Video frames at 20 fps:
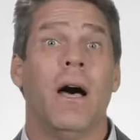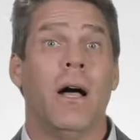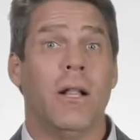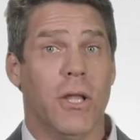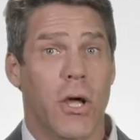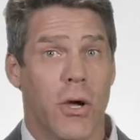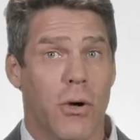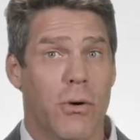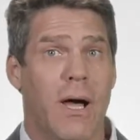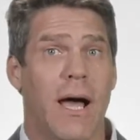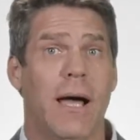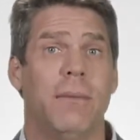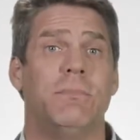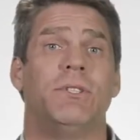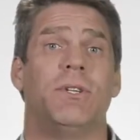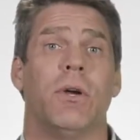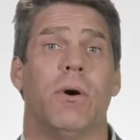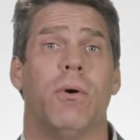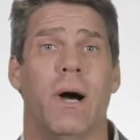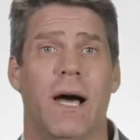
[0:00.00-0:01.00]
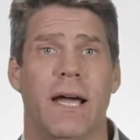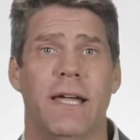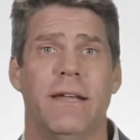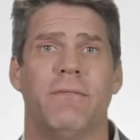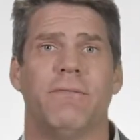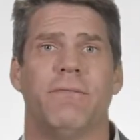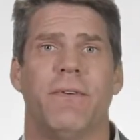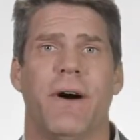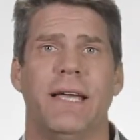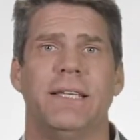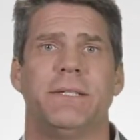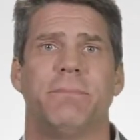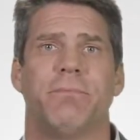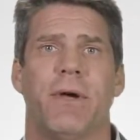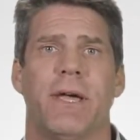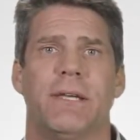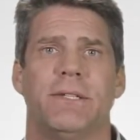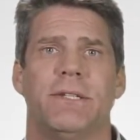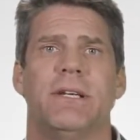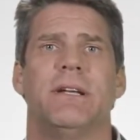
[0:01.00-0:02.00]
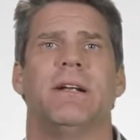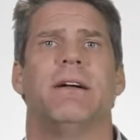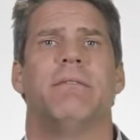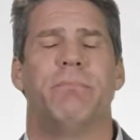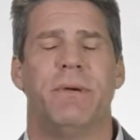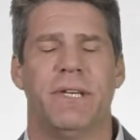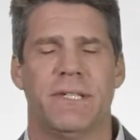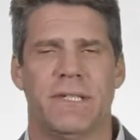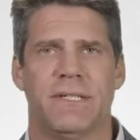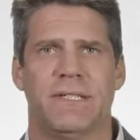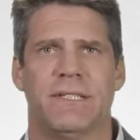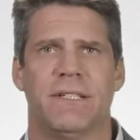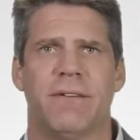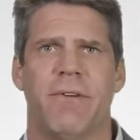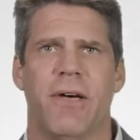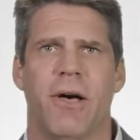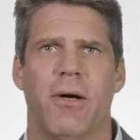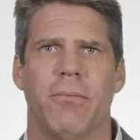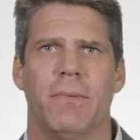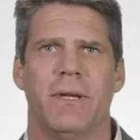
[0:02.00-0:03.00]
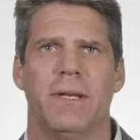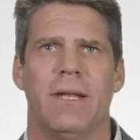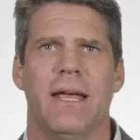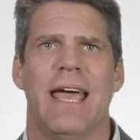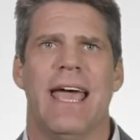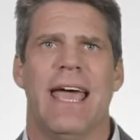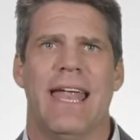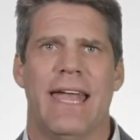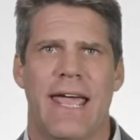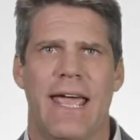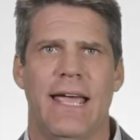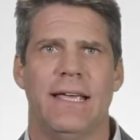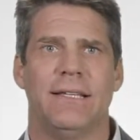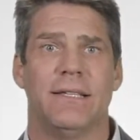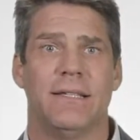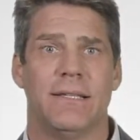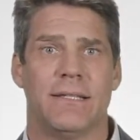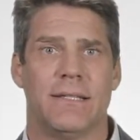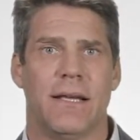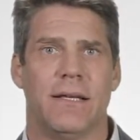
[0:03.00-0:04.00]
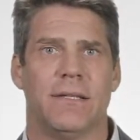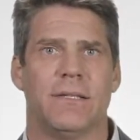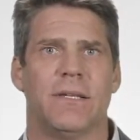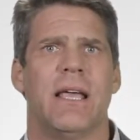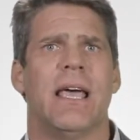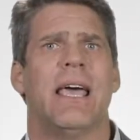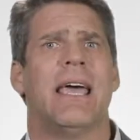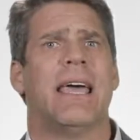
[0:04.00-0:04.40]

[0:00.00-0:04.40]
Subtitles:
Hello, I'm Joe Heidt, Vice President of Business Development at Heidt & Sons,